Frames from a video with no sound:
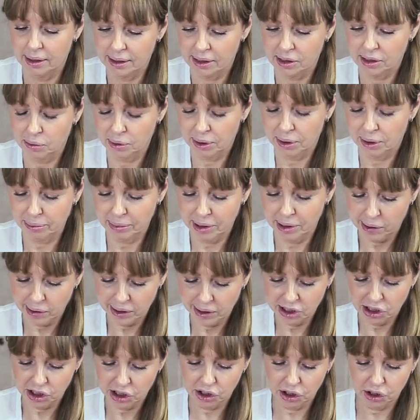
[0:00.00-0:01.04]
So what I'm
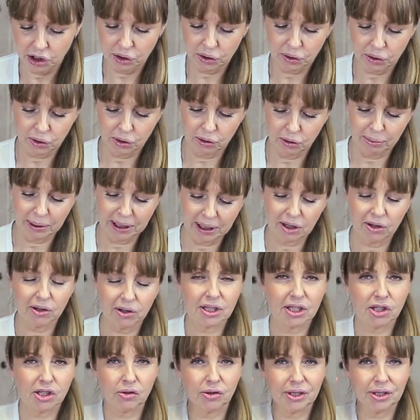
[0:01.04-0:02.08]
going to do,
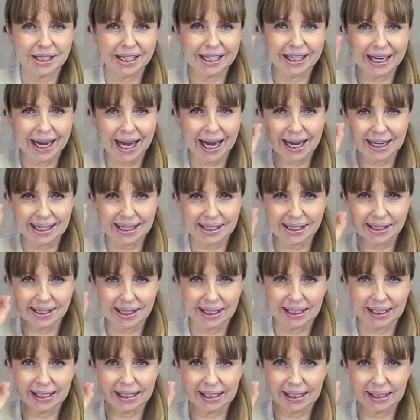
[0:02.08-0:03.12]
because Kritika has the
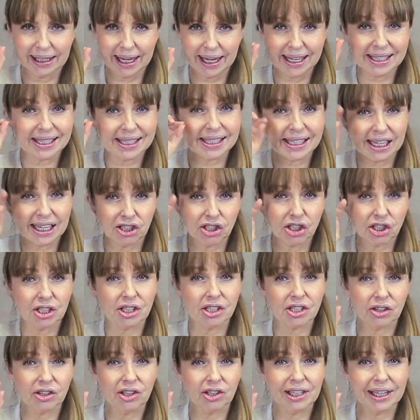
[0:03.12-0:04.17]
little
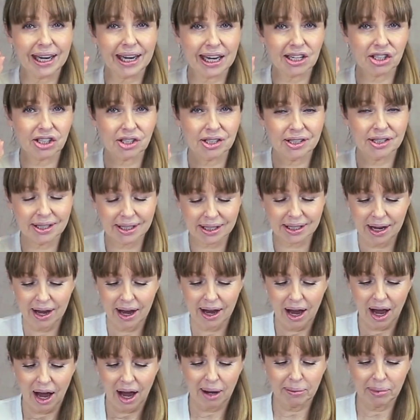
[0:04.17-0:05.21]
extensions on her lashes,
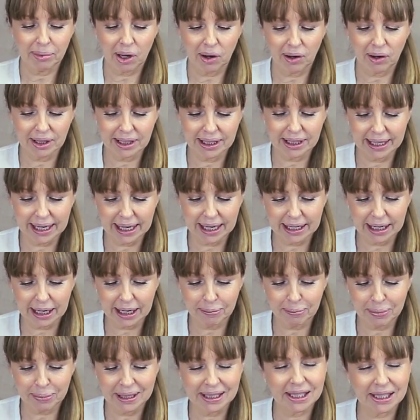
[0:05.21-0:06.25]
I'm going to get a
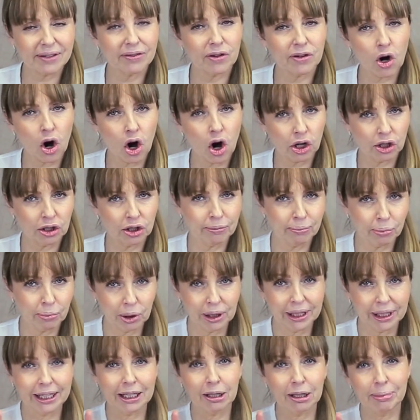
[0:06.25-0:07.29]
piece of cotton, put
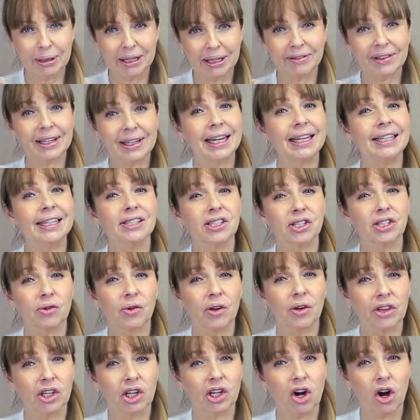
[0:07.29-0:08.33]
a little bit of cleanser
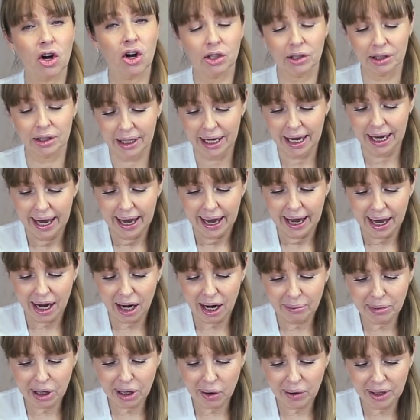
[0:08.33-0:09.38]
on the cotton, and
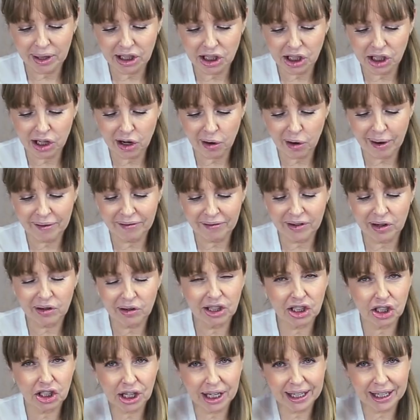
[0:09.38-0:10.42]
I'm going to go up
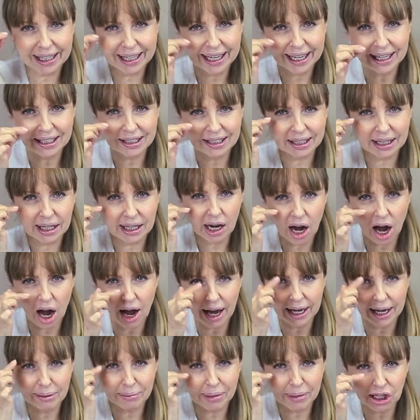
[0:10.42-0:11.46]
very gently under the
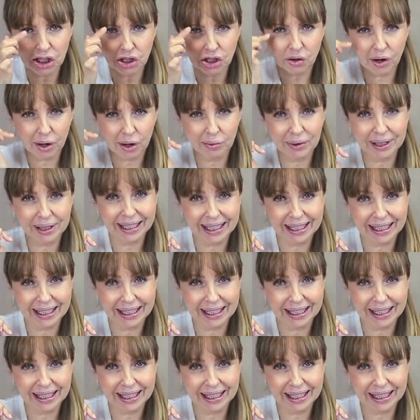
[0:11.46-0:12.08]
eye and make sure I really